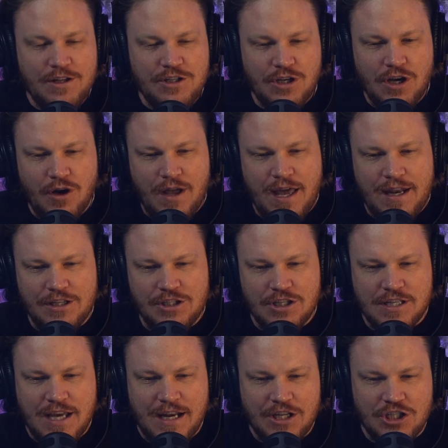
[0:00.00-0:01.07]
don't you go ahead and
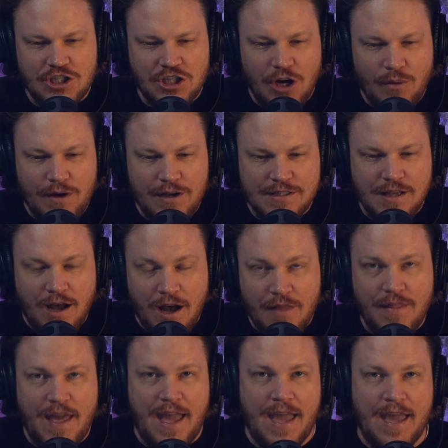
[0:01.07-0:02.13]
just kind of show us on
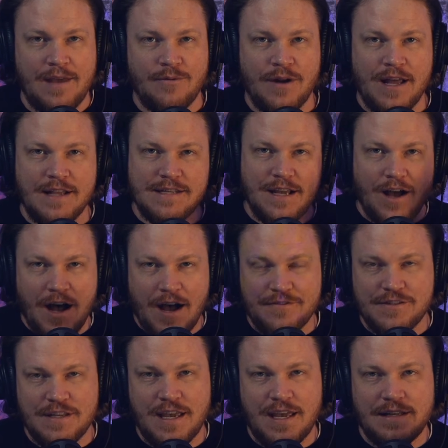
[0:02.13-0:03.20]
the head, when I say
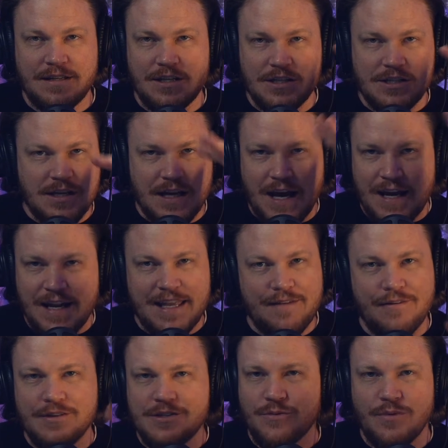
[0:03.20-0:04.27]
offset, just to kind of give
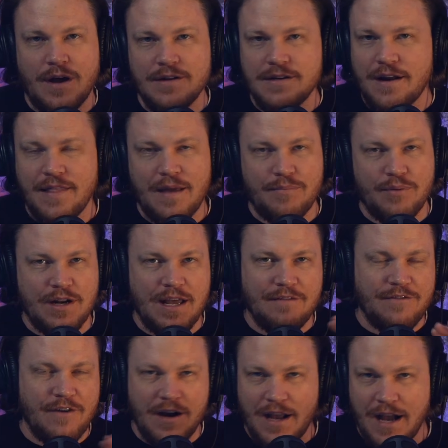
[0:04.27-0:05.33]
us a rundown of that printhead,
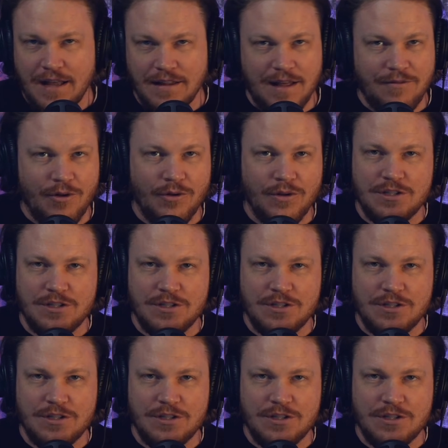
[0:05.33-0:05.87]
very high level.